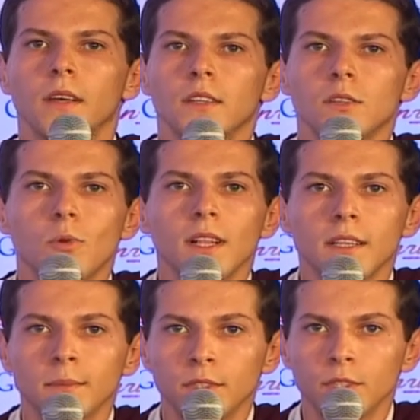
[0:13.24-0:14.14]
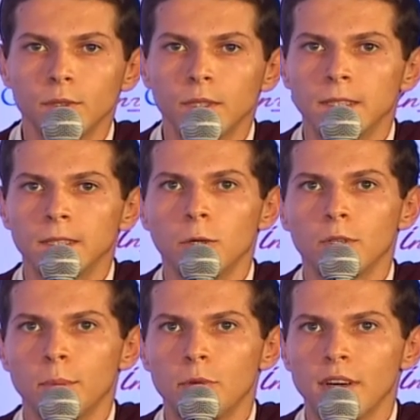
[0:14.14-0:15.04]
So welcome to
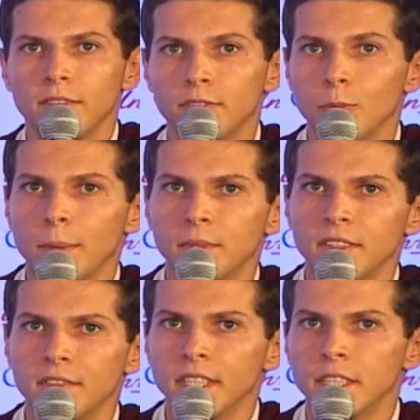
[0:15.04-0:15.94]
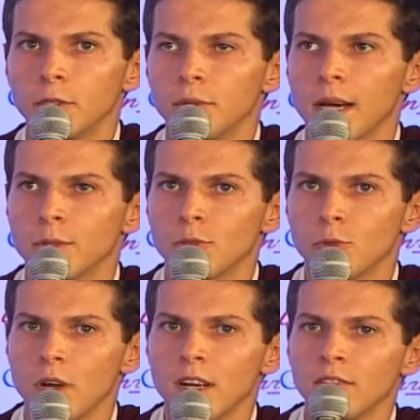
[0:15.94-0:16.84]
OWF Web TV
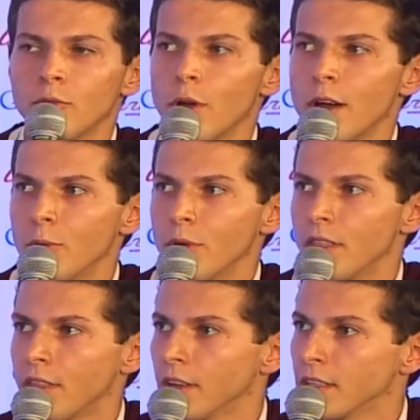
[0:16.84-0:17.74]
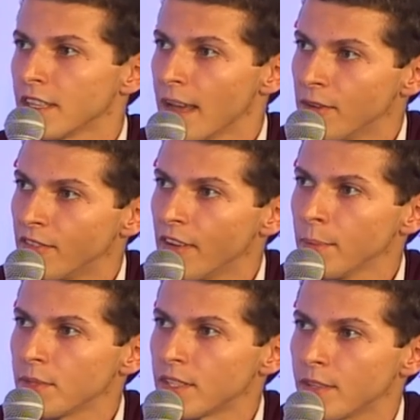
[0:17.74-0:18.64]
2012. We are with Simon
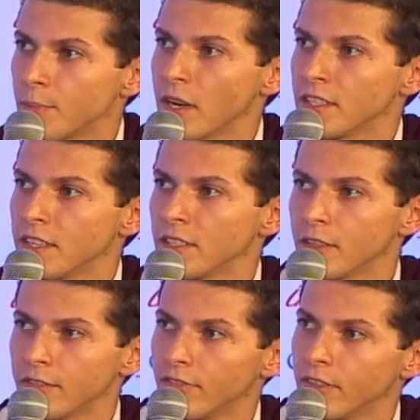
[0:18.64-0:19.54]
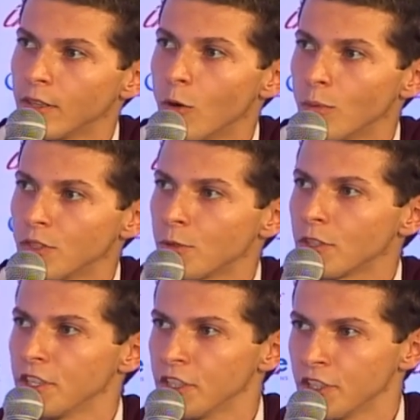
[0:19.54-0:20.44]
PHIPPS, the president of Open
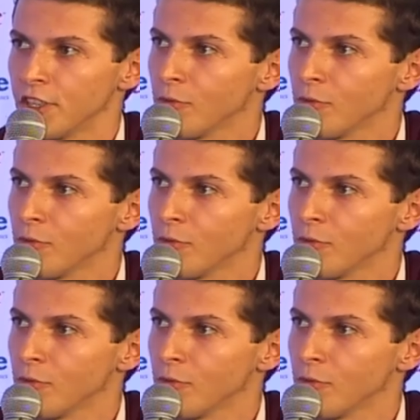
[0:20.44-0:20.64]
Source Initiative.